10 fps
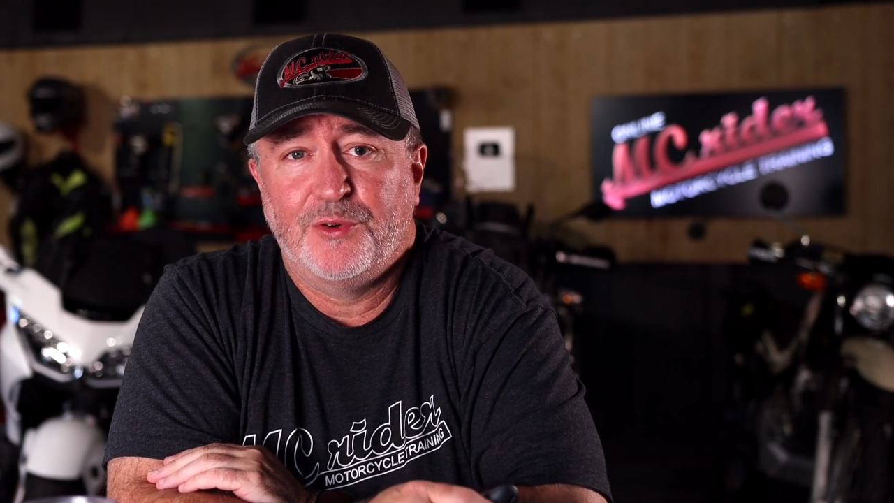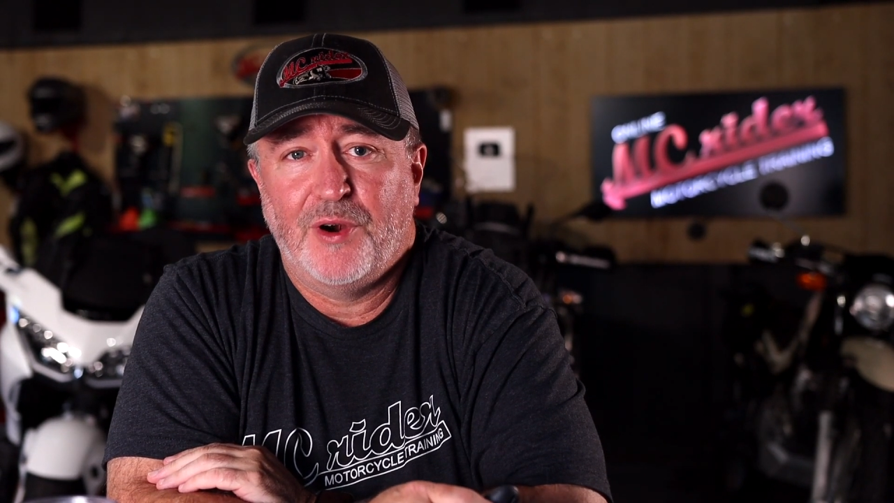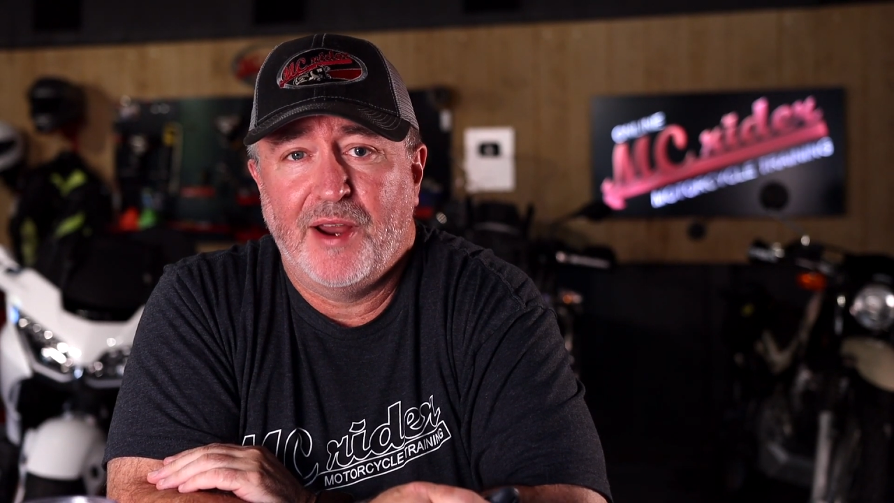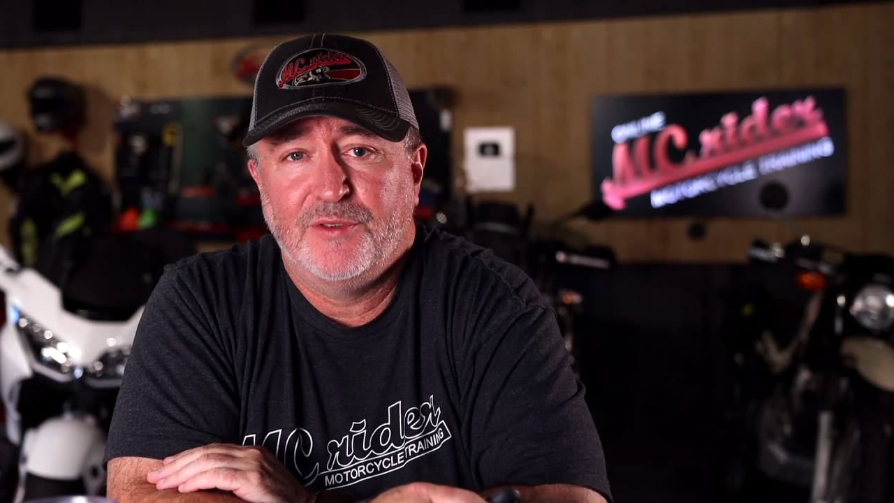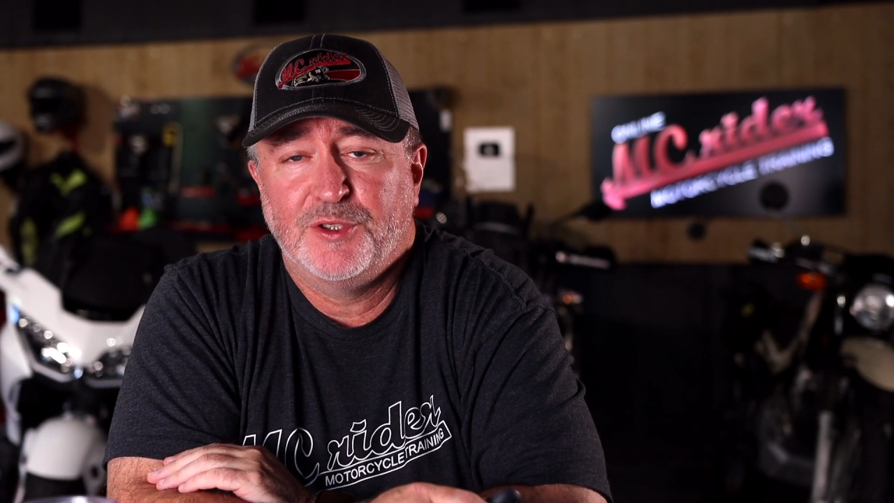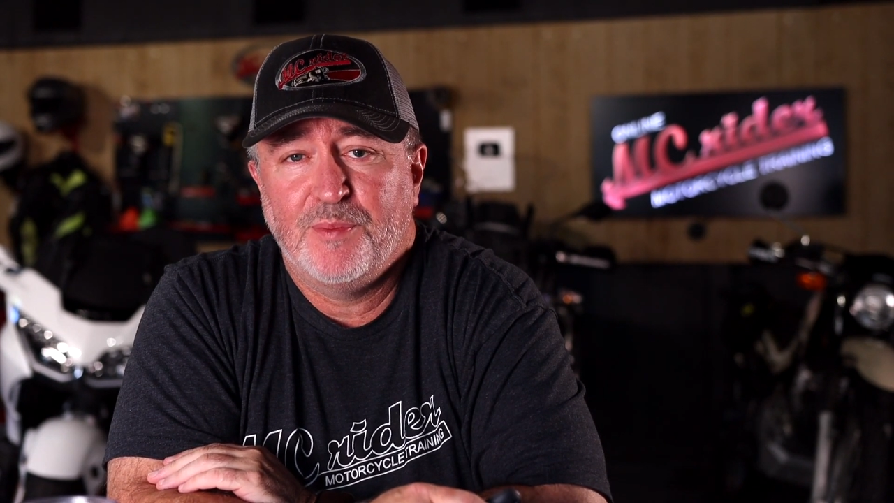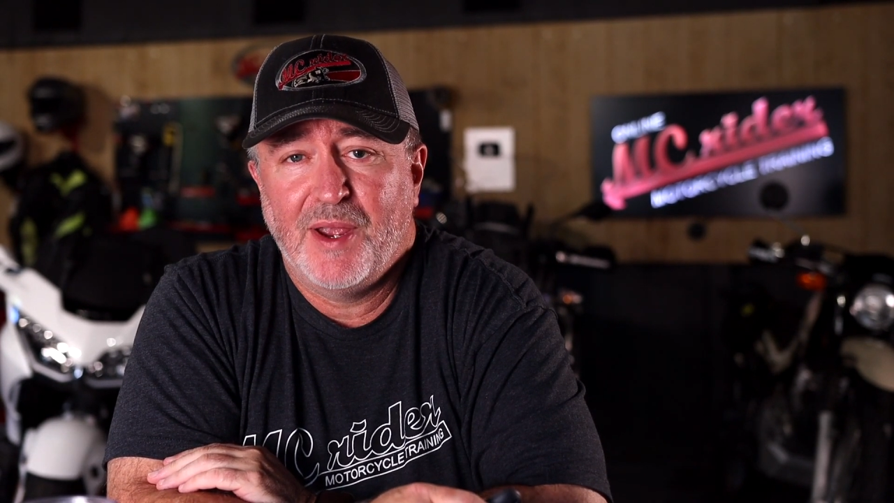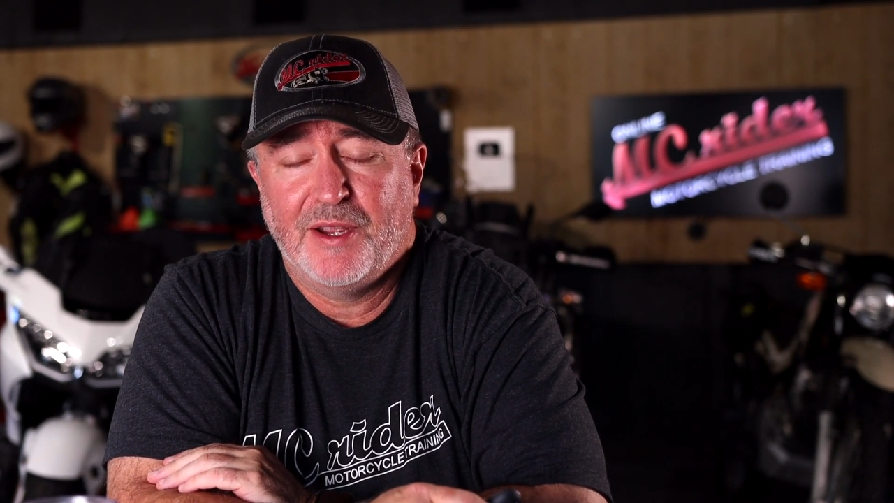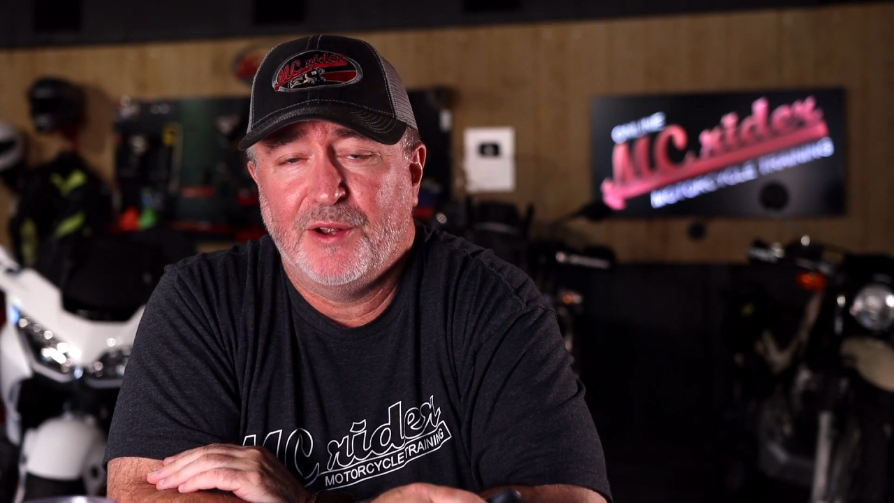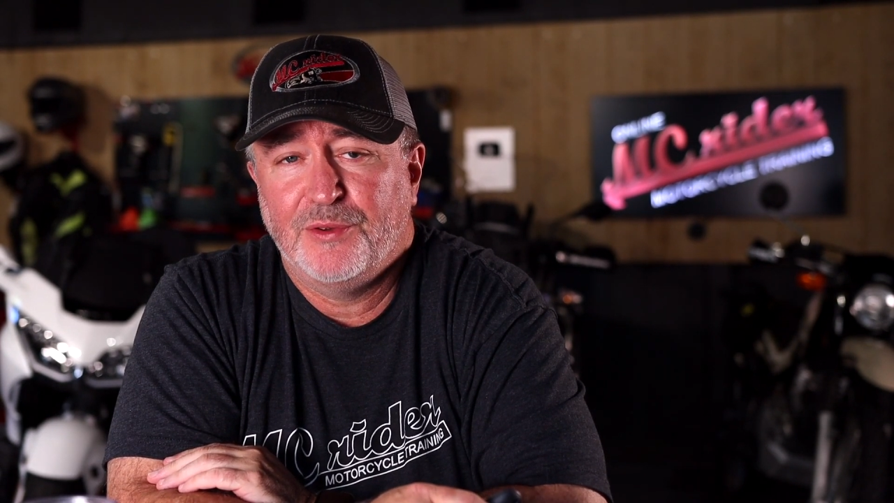drivers
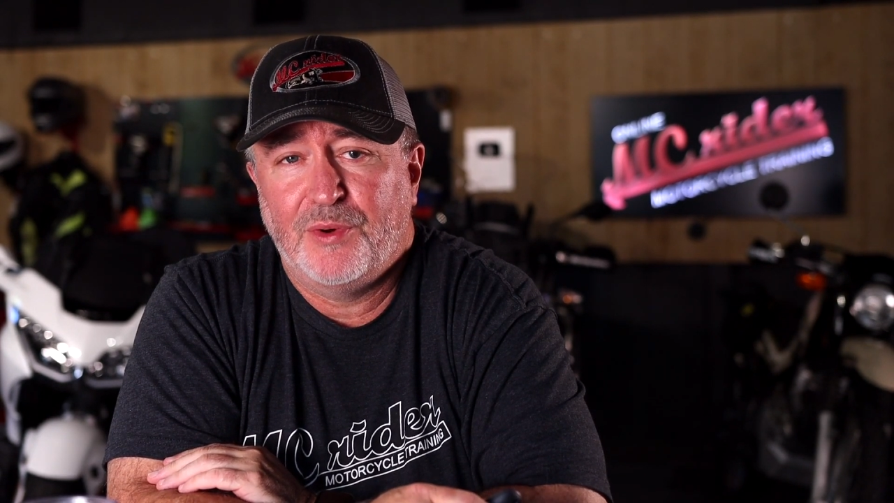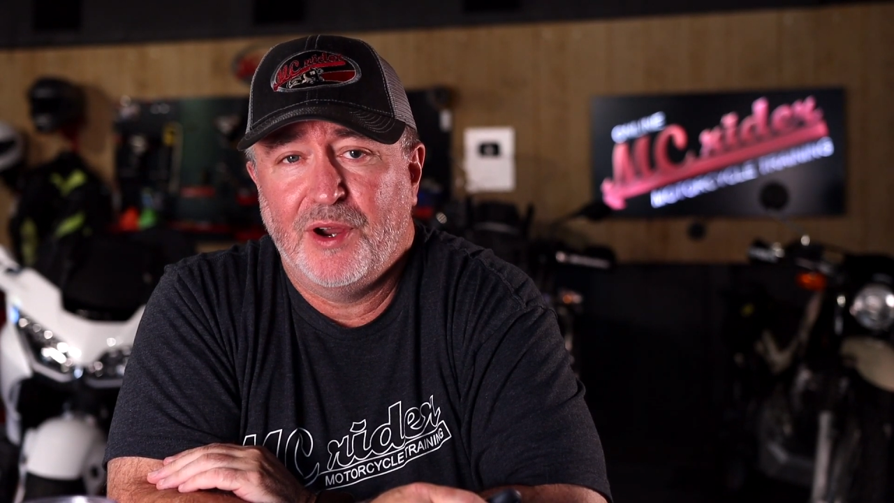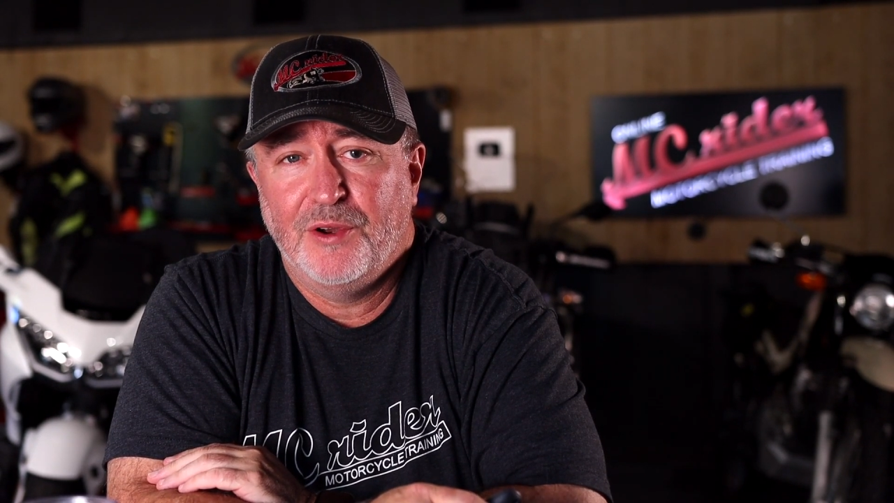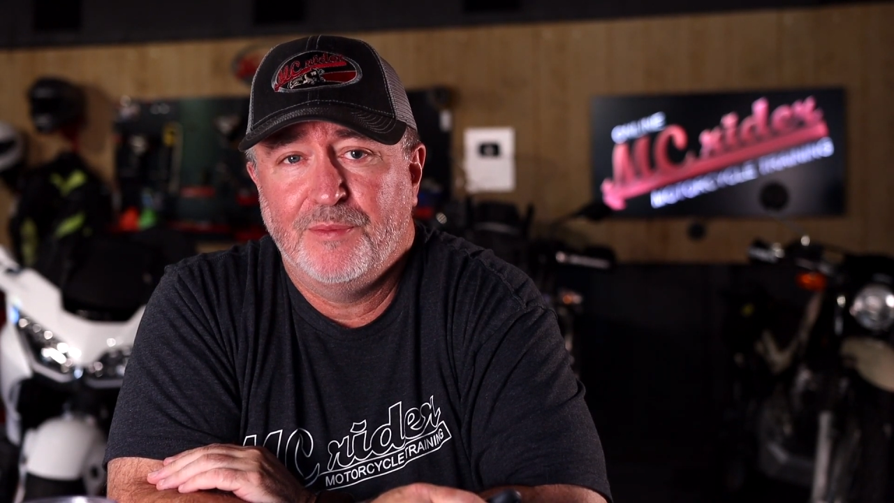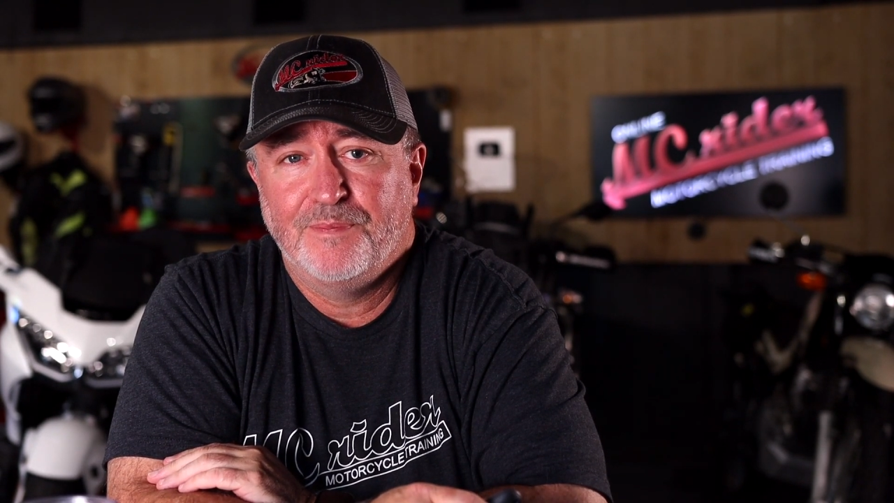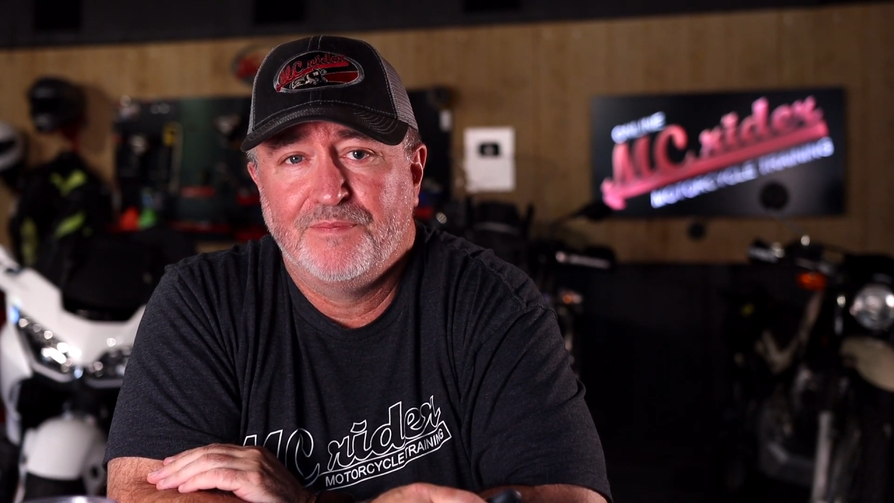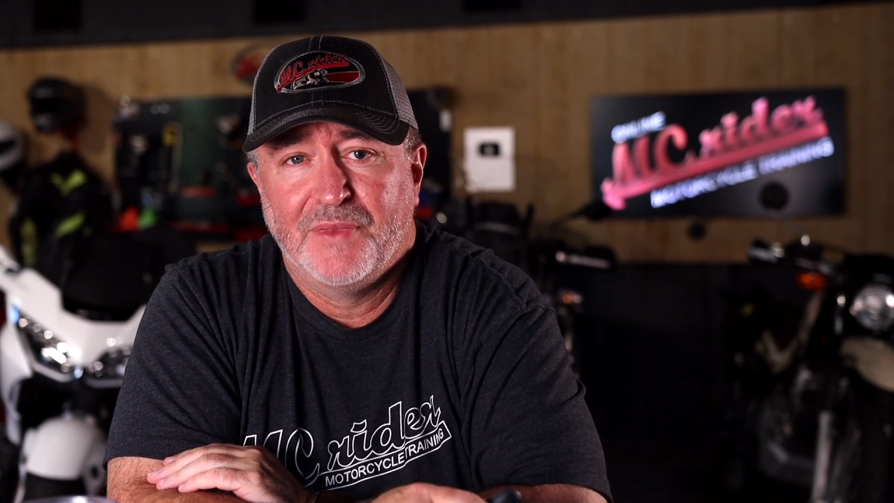make on the road.